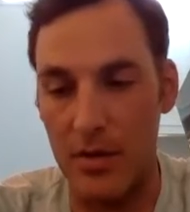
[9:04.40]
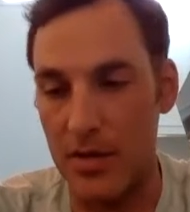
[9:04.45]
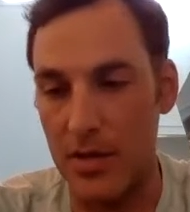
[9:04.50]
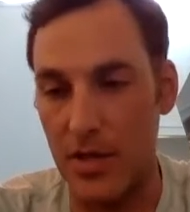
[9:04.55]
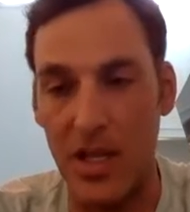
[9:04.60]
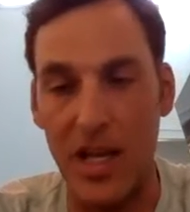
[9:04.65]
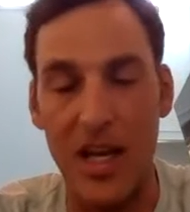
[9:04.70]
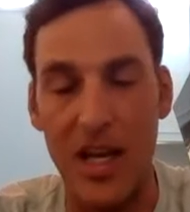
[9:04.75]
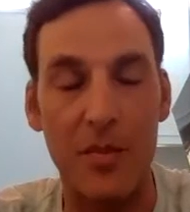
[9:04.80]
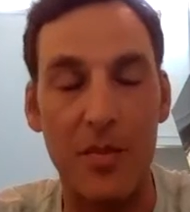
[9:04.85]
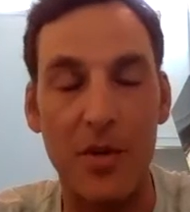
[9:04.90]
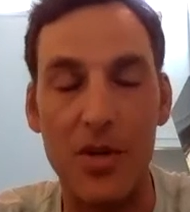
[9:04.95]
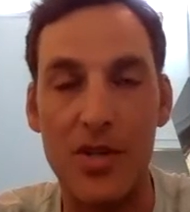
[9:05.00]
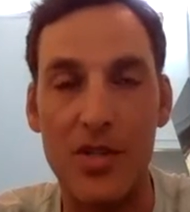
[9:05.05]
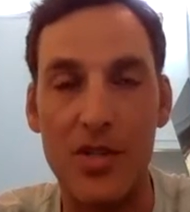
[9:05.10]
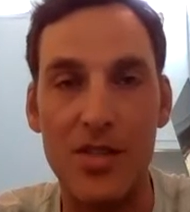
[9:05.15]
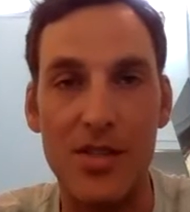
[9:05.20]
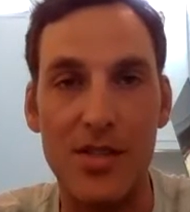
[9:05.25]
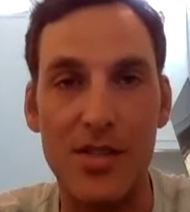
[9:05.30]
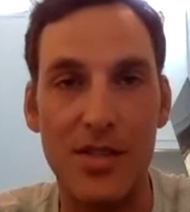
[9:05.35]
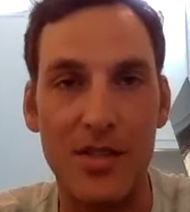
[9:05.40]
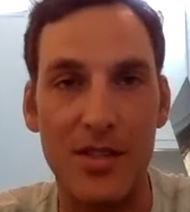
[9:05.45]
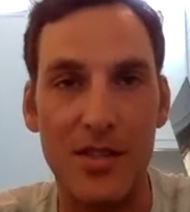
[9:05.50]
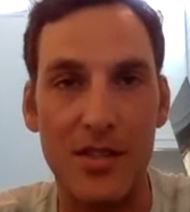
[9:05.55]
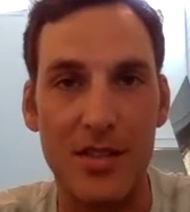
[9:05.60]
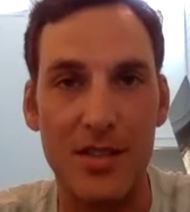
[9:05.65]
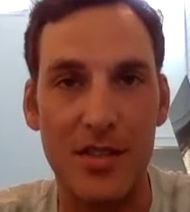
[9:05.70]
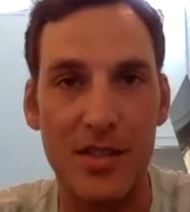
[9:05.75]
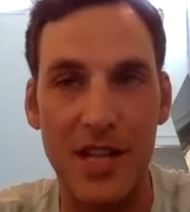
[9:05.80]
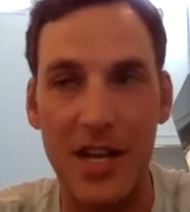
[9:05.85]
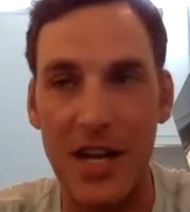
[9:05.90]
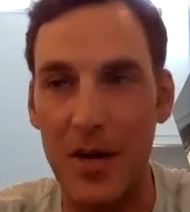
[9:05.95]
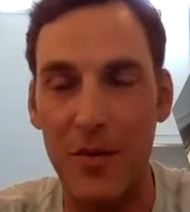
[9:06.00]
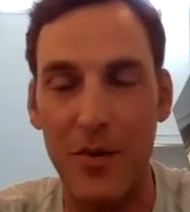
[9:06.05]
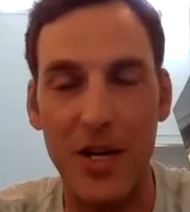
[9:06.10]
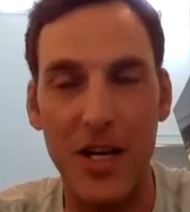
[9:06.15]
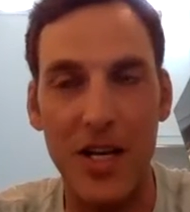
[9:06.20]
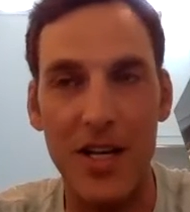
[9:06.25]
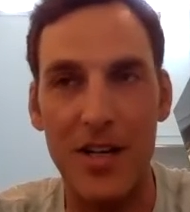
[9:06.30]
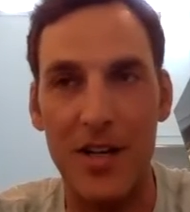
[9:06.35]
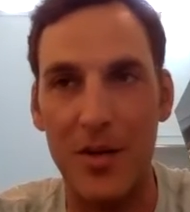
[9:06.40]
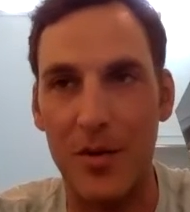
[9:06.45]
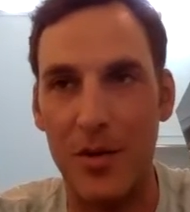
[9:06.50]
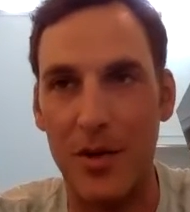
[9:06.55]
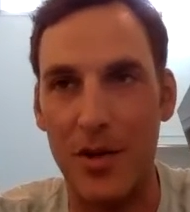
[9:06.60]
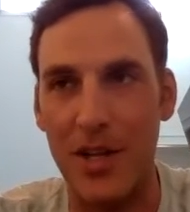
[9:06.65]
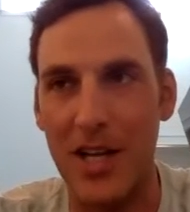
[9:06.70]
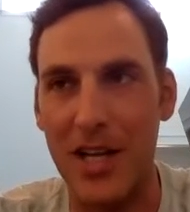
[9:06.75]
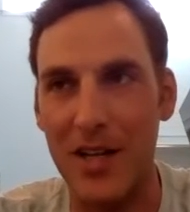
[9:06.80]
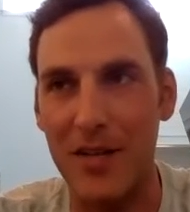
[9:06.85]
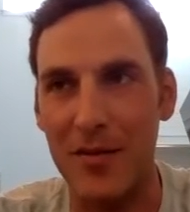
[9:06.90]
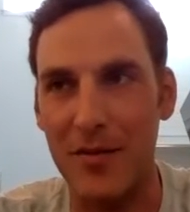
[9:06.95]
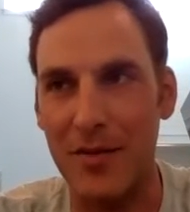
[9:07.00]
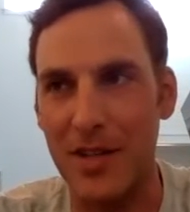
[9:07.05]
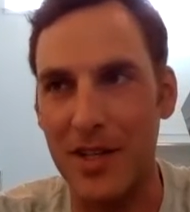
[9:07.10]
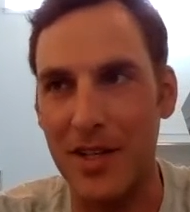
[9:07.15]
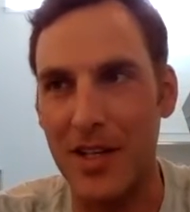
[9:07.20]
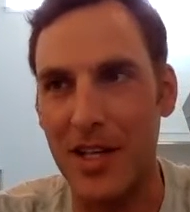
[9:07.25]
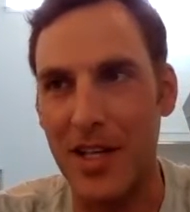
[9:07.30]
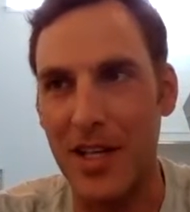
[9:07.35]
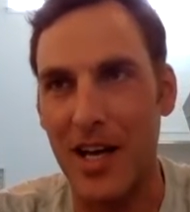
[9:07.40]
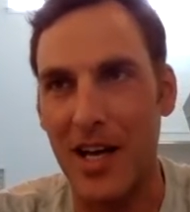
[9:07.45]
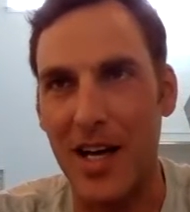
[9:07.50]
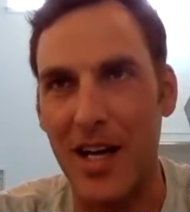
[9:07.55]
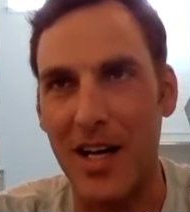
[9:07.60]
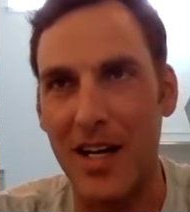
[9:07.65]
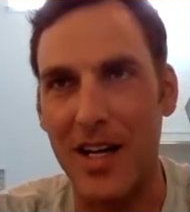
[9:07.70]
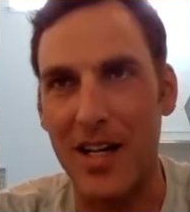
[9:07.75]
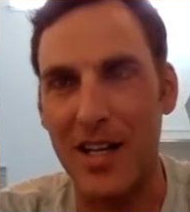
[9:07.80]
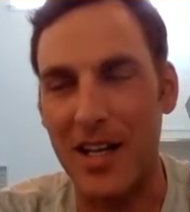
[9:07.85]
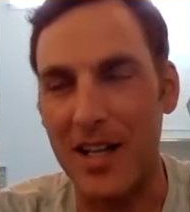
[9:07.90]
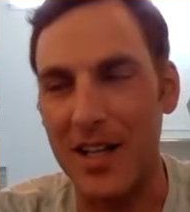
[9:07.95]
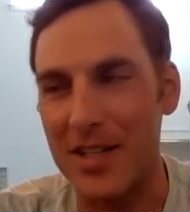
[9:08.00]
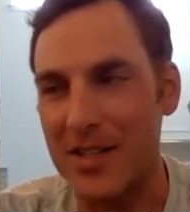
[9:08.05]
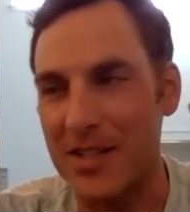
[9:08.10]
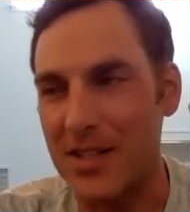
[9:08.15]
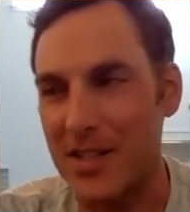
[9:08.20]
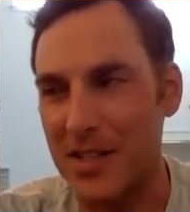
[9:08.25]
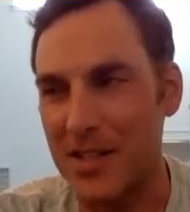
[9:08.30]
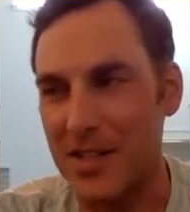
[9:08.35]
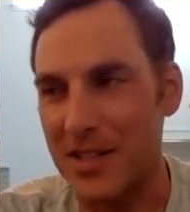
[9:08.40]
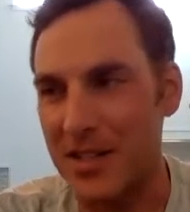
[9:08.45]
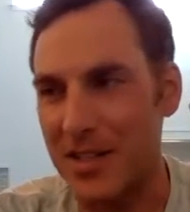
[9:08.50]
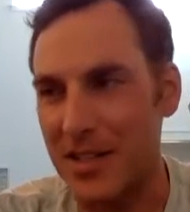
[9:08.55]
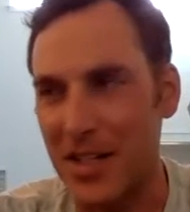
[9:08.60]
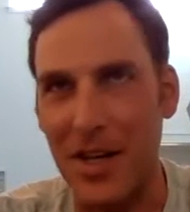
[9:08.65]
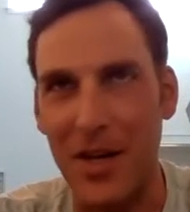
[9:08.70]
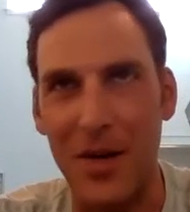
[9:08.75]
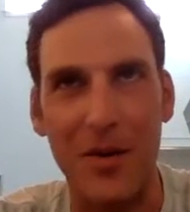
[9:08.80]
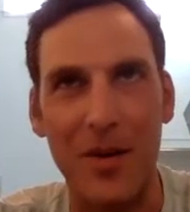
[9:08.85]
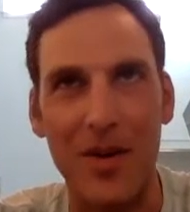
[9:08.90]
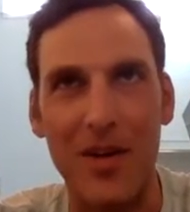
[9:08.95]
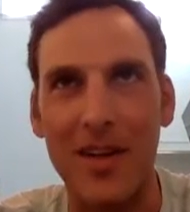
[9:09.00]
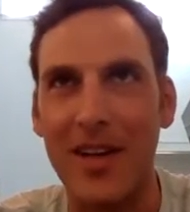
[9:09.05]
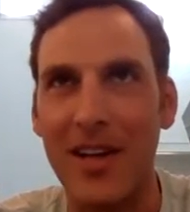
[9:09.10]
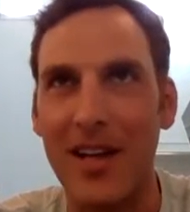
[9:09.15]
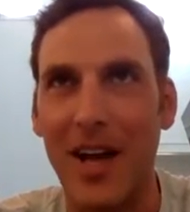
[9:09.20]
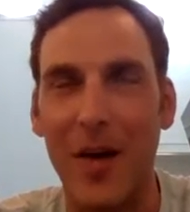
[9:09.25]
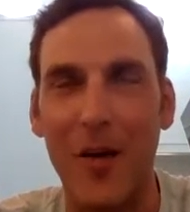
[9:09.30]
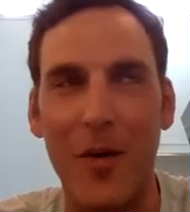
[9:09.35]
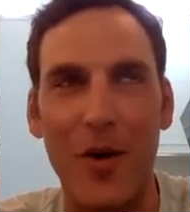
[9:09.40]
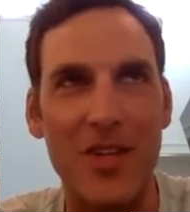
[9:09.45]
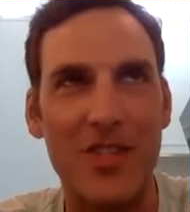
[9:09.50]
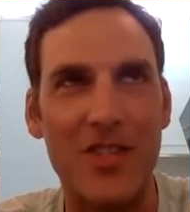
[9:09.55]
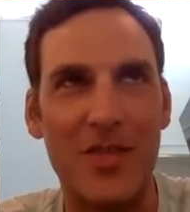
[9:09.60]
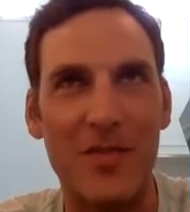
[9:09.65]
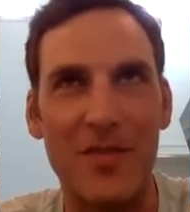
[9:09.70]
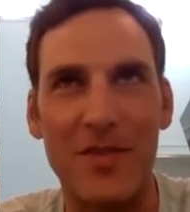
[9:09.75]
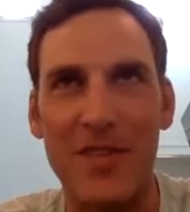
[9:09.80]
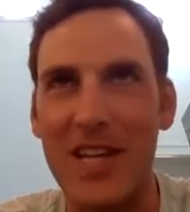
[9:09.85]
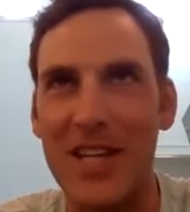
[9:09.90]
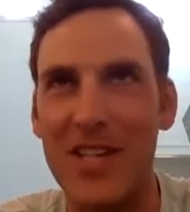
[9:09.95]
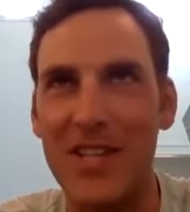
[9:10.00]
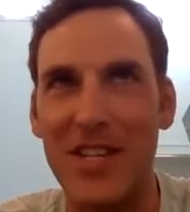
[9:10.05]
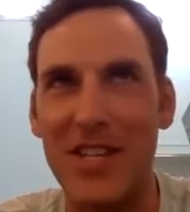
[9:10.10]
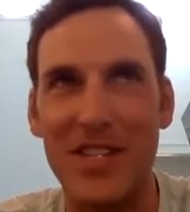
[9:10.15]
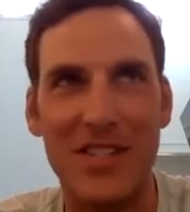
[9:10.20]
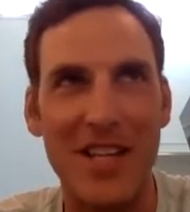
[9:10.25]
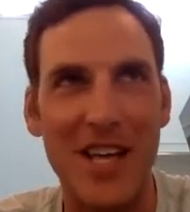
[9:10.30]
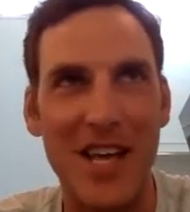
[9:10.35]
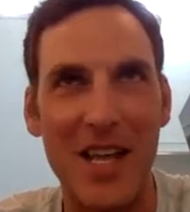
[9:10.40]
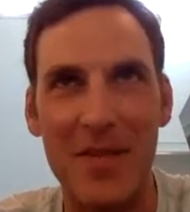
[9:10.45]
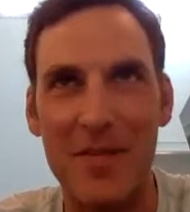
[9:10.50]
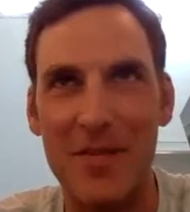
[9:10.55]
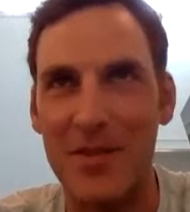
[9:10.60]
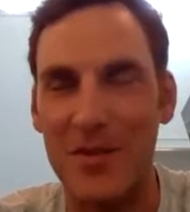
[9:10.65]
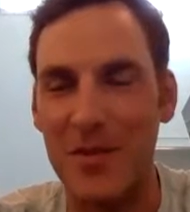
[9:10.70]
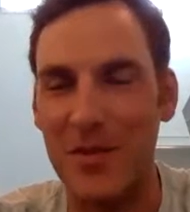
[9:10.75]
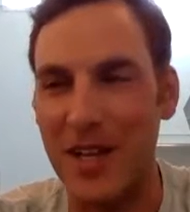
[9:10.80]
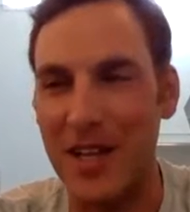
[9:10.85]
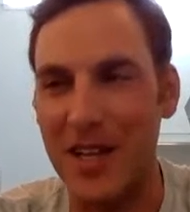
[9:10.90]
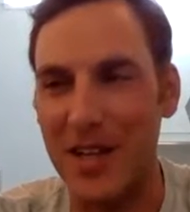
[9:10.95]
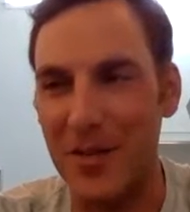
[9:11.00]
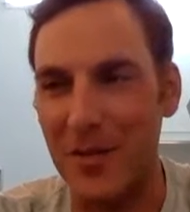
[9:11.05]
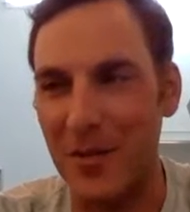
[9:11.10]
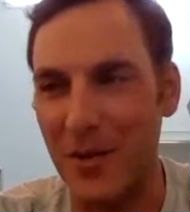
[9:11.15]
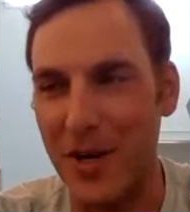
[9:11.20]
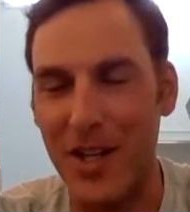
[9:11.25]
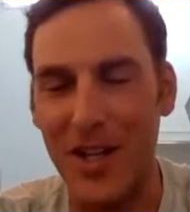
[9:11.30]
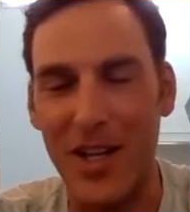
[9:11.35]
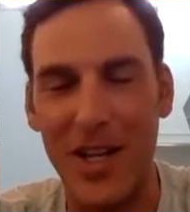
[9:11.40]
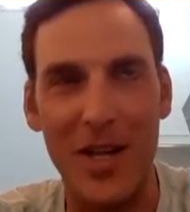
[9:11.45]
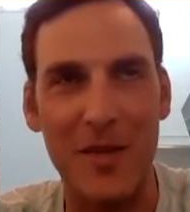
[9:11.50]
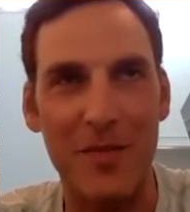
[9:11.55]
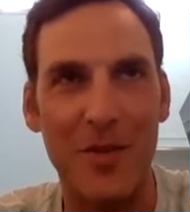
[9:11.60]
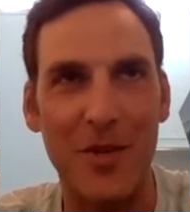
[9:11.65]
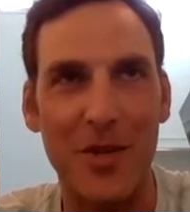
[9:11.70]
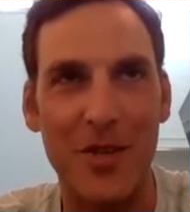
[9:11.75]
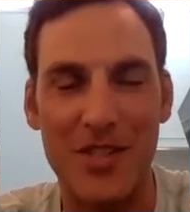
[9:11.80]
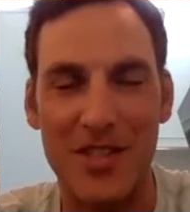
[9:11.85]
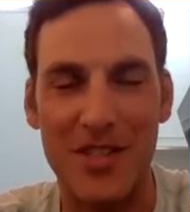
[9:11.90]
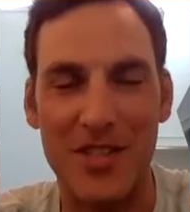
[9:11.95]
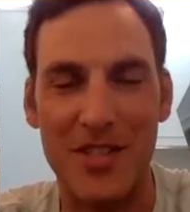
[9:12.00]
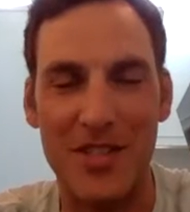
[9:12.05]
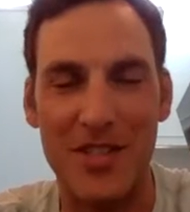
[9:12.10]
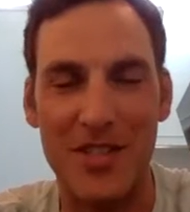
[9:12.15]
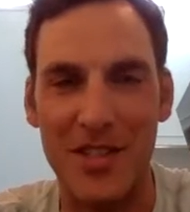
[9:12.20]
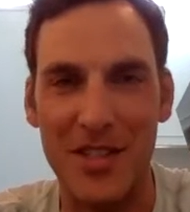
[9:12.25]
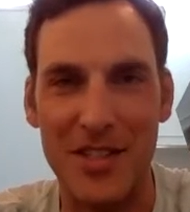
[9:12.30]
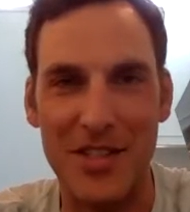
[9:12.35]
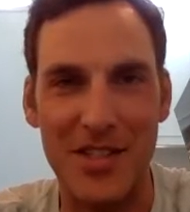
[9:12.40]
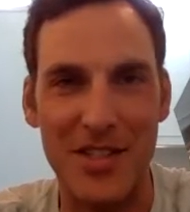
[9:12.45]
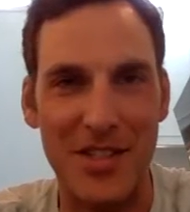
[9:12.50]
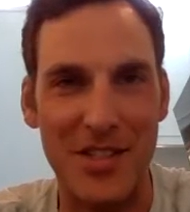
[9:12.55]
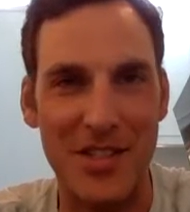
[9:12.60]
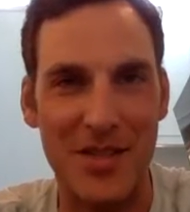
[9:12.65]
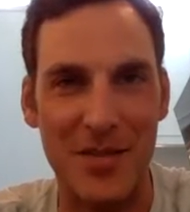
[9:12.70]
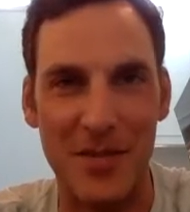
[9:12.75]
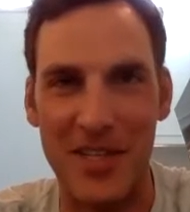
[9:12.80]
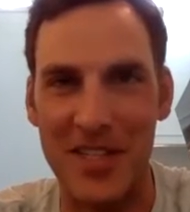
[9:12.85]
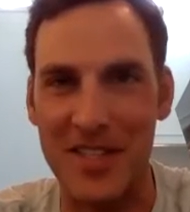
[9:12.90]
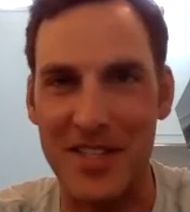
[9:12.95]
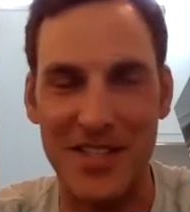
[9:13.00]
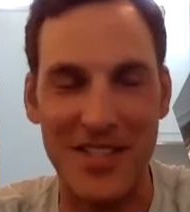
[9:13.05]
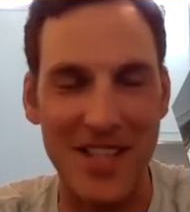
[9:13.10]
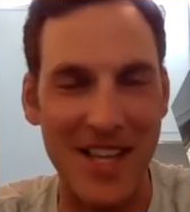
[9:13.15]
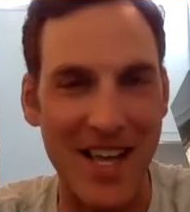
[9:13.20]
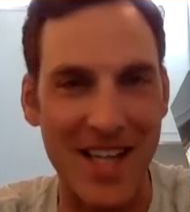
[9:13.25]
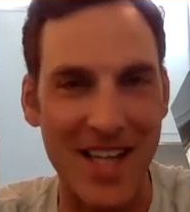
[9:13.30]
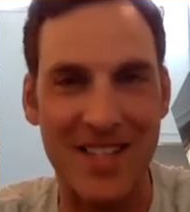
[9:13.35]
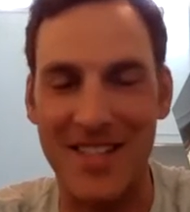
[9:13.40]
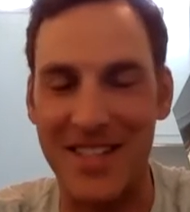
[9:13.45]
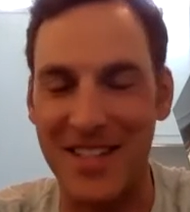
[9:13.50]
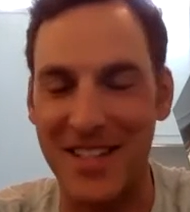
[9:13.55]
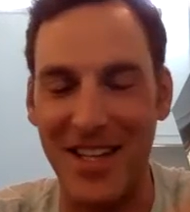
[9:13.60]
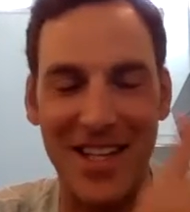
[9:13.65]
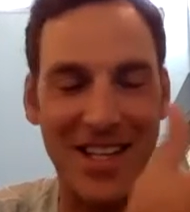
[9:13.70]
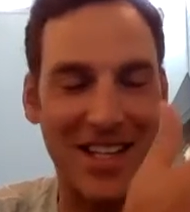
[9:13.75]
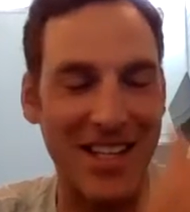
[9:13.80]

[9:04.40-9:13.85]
was a lot of books that I read. There were a lot of, I listened to, I watched some VHS tapes and read a lot of books and listened to some cassettes. And